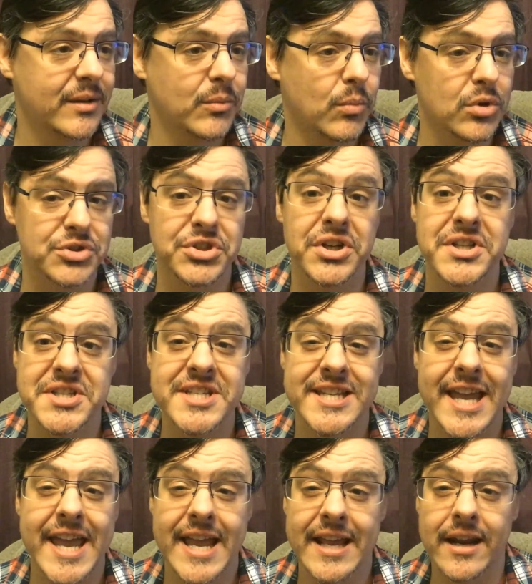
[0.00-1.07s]
Was I
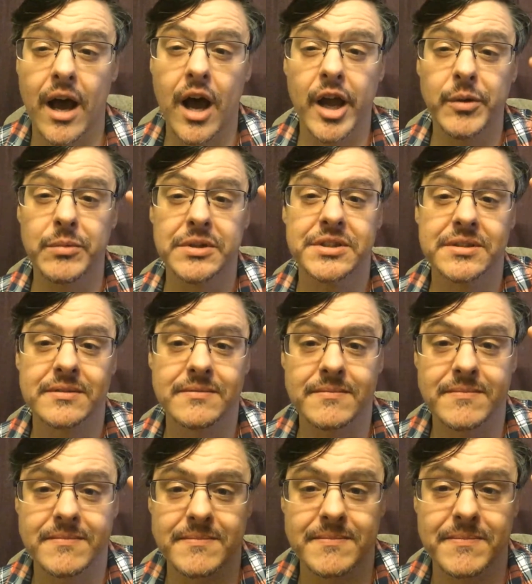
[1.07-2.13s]
scared? I was
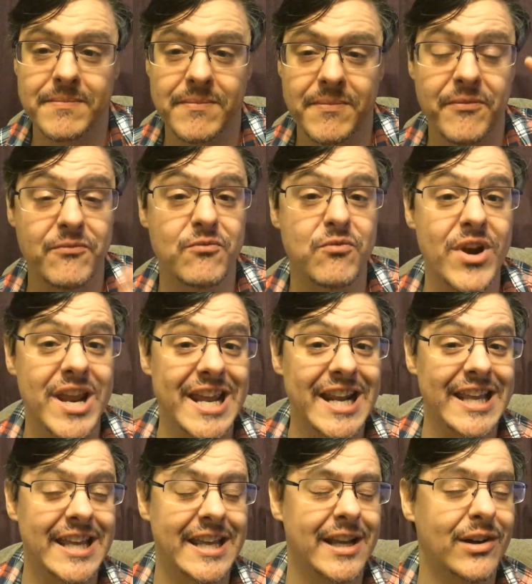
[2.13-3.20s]

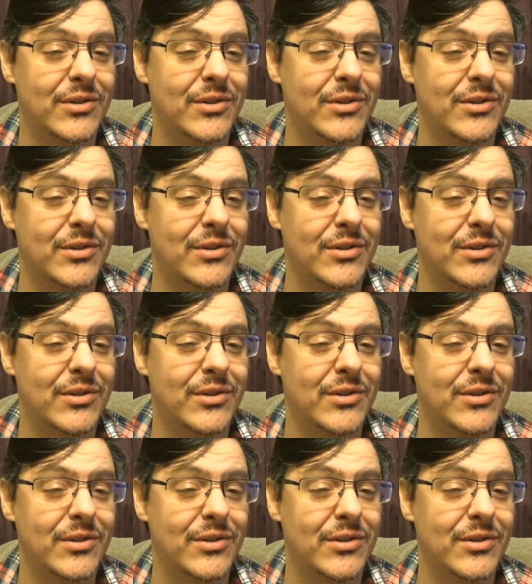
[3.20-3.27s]
really,